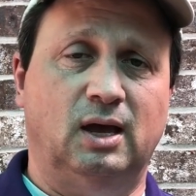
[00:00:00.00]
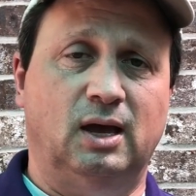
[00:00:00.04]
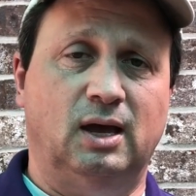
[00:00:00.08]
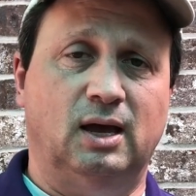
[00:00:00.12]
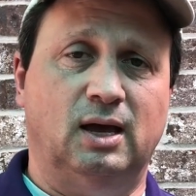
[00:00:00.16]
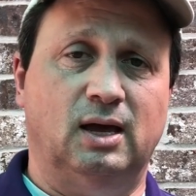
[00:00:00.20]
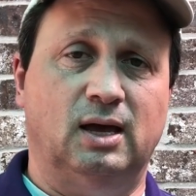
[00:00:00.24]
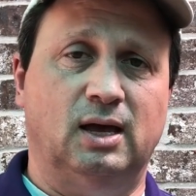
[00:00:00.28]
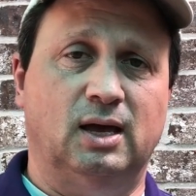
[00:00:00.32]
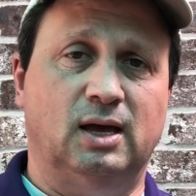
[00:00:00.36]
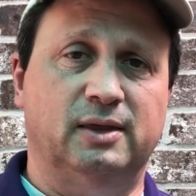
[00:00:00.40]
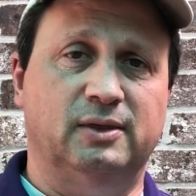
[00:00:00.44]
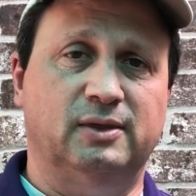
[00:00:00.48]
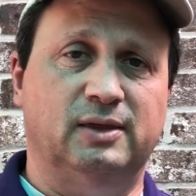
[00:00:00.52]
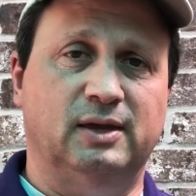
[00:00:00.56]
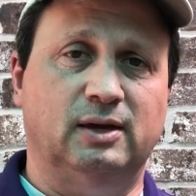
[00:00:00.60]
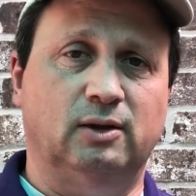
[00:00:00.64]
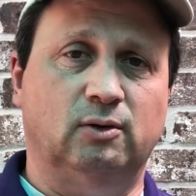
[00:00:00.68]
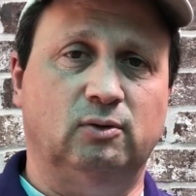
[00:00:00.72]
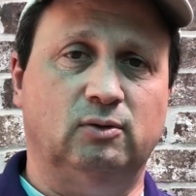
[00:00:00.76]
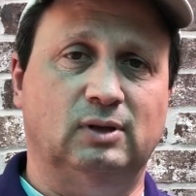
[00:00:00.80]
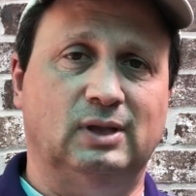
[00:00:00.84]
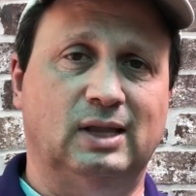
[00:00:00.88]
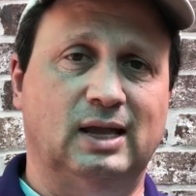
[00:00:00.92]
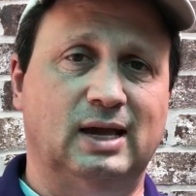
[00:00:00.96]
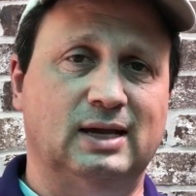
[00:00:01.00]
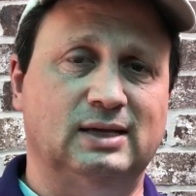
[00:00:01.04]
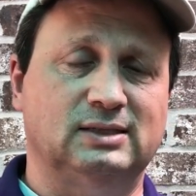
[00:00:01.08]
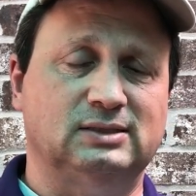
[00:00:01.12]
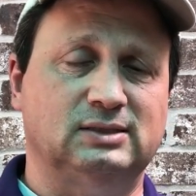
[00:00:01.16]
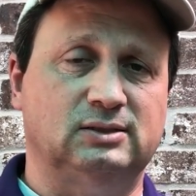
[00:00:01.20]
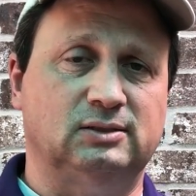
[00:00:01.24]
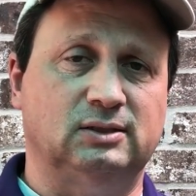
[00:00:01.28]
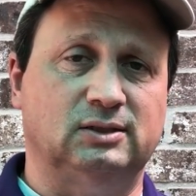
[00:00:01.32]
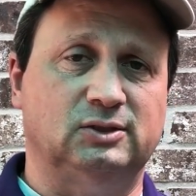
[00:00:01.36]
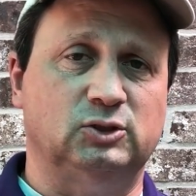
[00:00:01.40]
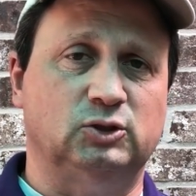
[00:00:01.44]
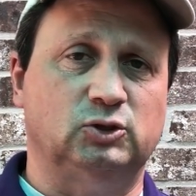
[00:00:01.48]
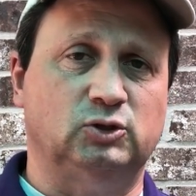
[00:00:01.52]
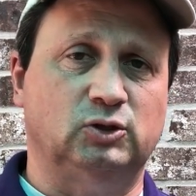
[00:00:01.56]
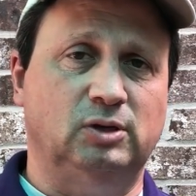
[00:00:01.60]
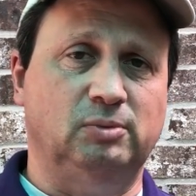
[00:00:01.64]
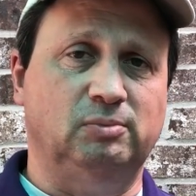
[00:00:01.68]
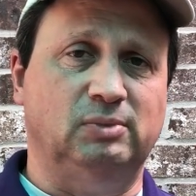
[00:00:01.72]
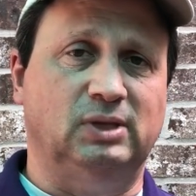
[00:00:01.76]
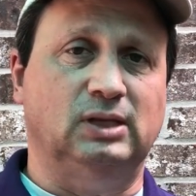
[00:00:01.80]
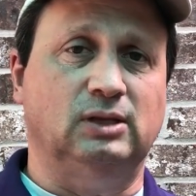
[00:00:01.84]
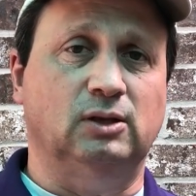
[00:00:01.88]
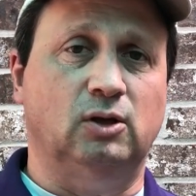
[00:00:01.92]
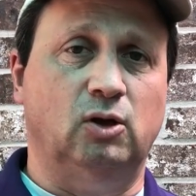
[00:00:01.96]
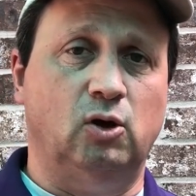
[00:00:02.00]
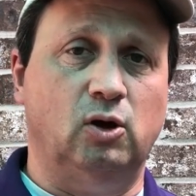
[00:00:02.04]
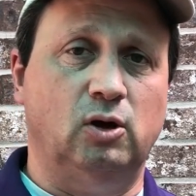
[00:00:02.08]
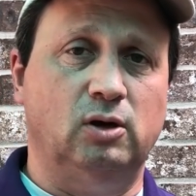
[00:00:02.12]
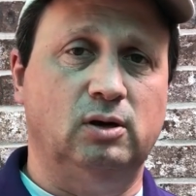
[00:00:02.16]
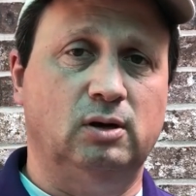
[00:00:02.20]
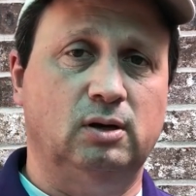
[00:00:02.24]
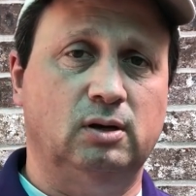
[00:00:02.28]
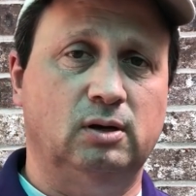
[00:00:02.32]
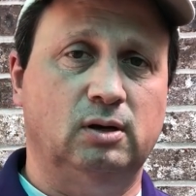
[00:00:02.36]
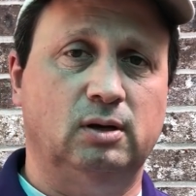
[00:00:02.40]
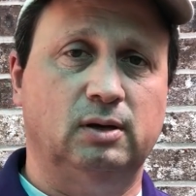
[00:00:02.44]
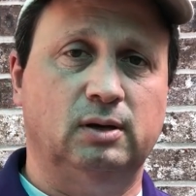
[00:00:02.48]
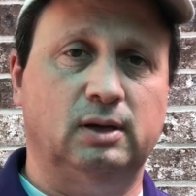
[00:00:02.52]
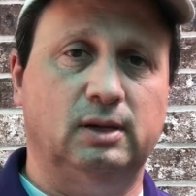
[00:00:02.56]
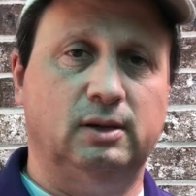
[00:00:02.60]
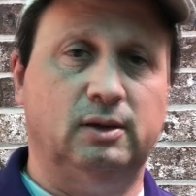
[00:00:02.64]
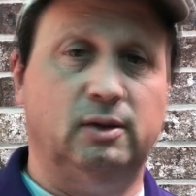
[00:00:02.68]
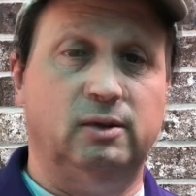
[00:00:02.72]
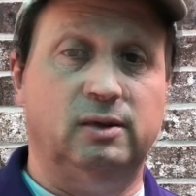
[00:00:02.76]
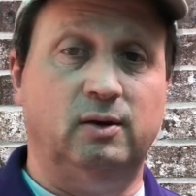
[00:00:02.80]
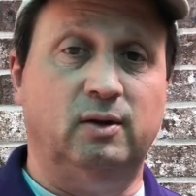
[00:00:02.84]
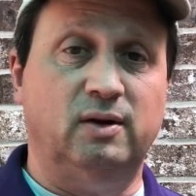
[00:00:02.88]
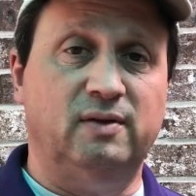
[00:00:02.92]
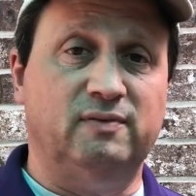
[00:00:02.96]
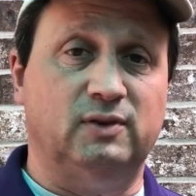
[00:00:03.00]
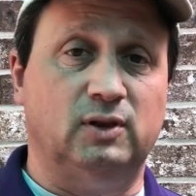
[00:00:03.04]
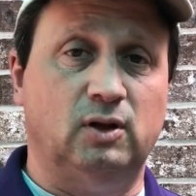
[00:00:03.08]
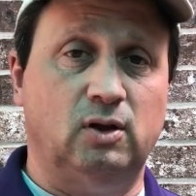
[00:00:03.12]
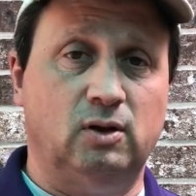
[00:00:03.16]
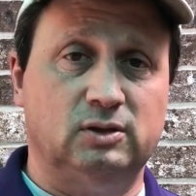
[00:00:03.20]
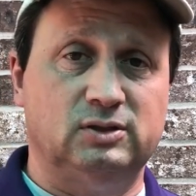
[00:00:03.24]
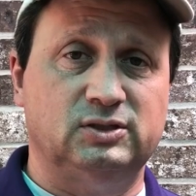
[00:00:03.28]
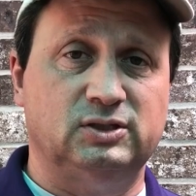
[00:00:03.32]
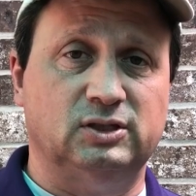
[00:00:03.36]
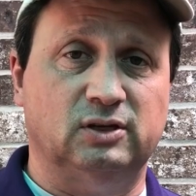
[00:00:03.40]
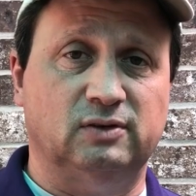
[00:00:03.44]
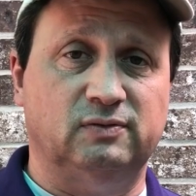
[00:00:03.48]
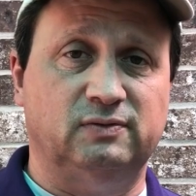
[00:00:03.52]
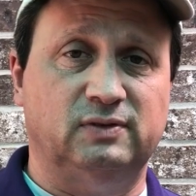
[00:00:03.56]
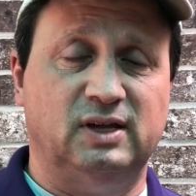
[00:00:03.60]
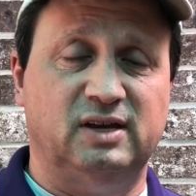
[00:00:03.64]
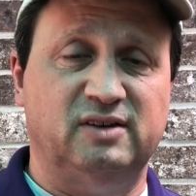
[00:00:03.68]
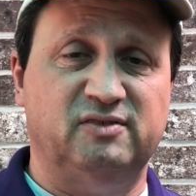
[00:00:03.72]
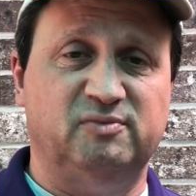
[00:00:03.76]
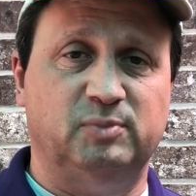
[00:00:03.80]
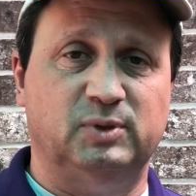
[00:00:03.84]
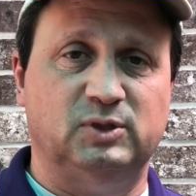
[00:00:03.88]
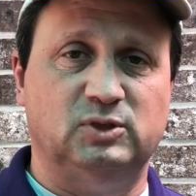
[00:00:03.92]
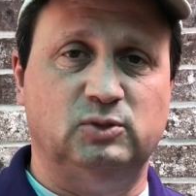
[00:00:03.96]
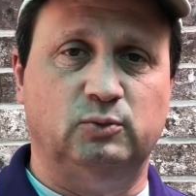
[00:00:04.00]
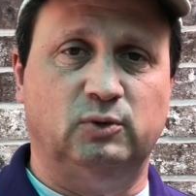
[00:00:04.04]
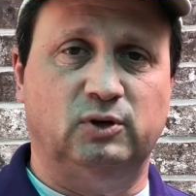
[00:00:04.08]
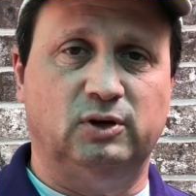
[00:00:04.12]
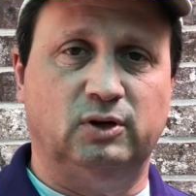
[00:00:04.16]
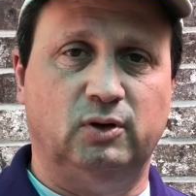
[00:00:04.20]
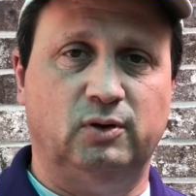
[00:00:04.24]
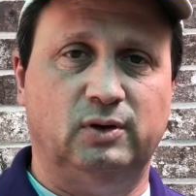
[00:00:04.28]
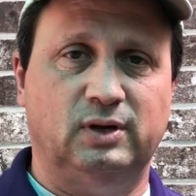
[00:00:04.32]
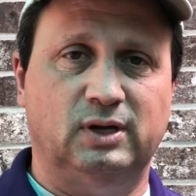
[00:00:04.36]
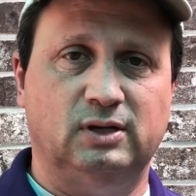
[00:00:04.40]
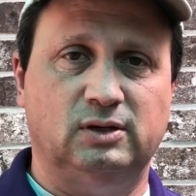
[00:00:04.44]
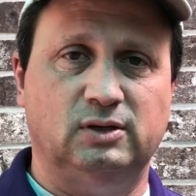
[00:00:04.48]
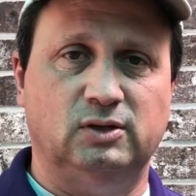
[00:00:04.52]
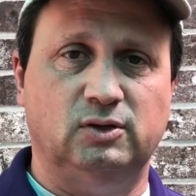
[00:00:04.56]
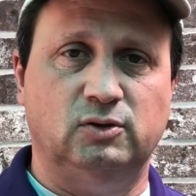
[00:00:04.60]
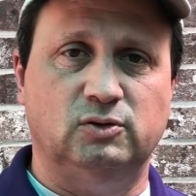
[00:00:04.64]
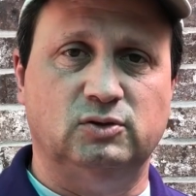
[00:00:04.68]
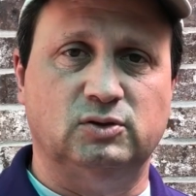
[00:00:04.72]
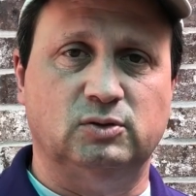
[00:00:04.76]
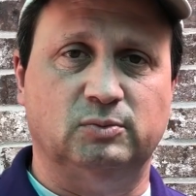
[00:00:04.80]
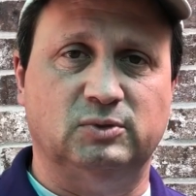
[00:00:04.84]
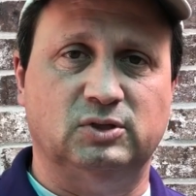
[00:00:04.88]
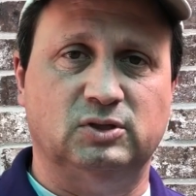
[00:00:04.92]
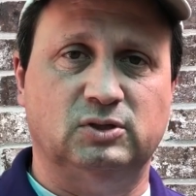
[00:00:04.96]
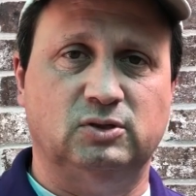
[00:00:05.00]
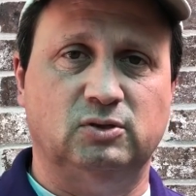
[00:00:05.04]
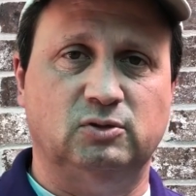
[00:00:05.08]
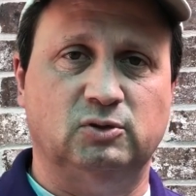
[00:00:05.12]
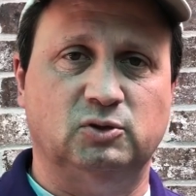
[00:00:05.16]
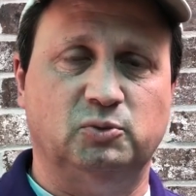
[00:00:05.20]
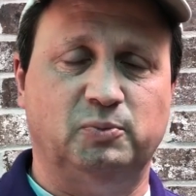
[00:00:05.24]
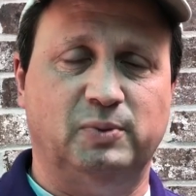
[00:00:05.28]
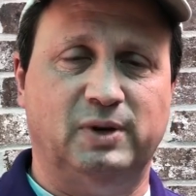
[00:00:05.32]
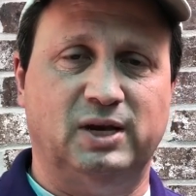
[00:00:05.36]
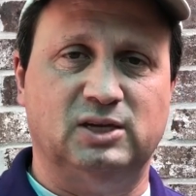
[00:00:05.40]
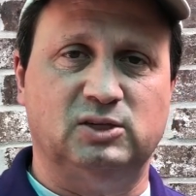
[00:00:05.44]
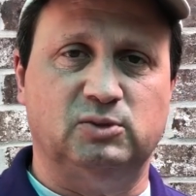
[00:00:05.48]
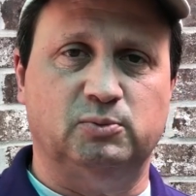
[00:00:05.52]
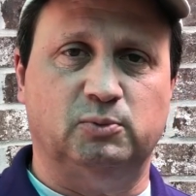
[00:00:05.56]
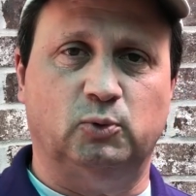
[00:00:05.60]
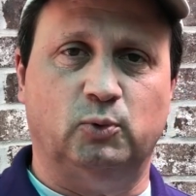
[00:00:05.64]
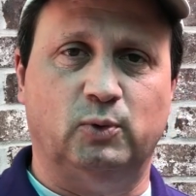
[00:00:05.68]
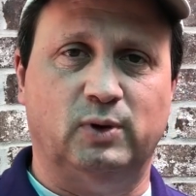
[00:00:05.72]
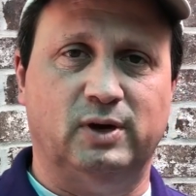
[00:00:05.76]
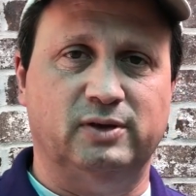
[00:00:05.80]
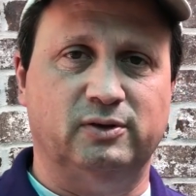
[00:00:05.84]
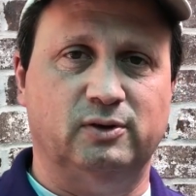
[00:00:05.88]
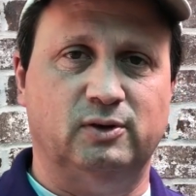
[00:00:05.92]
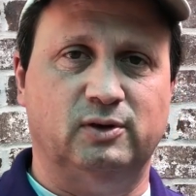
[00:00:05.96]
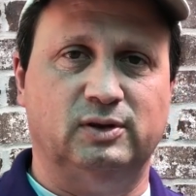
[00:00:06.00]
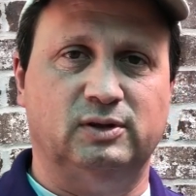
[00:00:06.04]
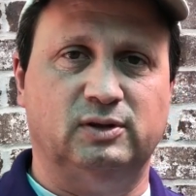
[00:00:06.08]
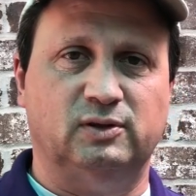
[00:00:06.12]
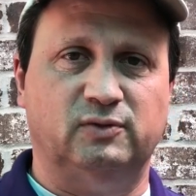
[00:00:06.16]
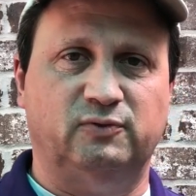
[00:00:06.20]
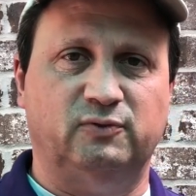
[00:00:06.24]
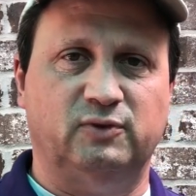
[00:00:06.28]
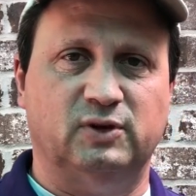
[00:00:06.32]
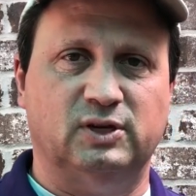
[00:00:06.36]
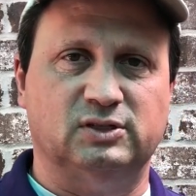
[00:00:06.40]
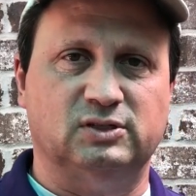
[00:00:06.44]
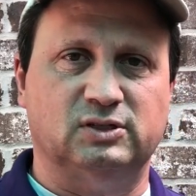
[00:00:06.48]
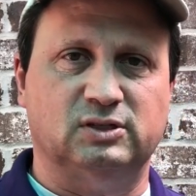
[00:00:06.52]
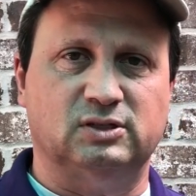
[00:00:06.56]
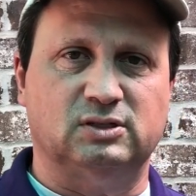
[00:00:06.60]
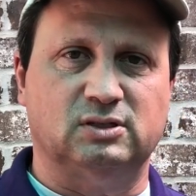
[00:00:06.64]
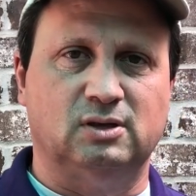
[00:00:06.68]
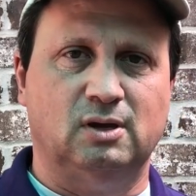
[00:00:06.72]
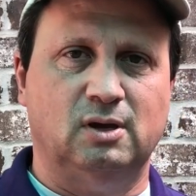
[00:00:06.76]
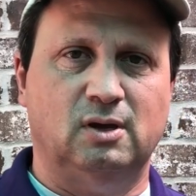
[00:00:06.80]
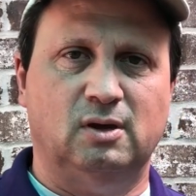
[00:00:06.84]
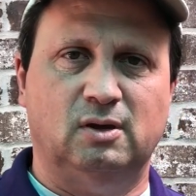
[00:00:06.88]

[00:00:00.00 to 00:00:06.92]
They don't last extremely long. They don't have a long shelf life, but you want to go ahead and use them as soon as possible while they're at their freshest.